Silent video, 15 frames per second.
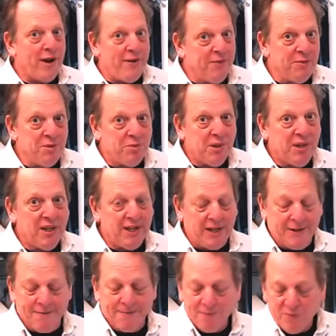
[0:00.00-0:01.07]
from the
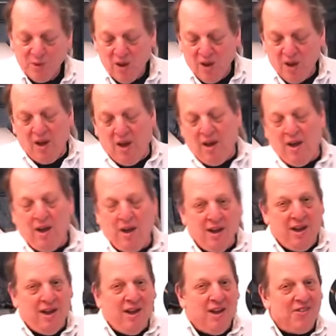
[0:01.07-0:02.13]
beginning.
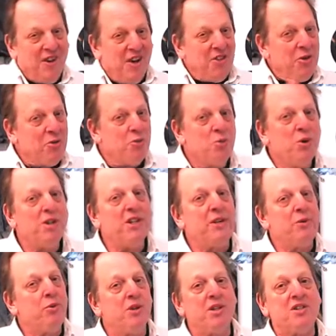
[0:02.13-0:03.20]
The other really,
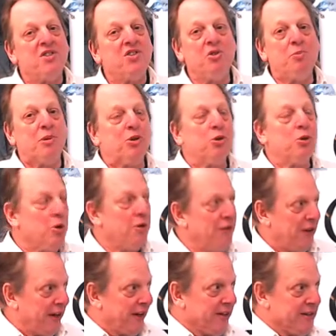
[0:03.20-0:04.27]
really super cool thing
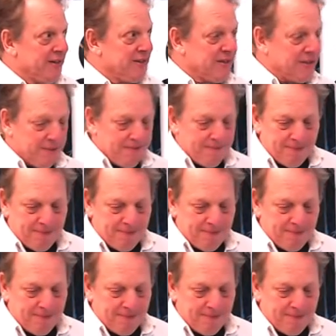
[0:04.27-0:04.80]
is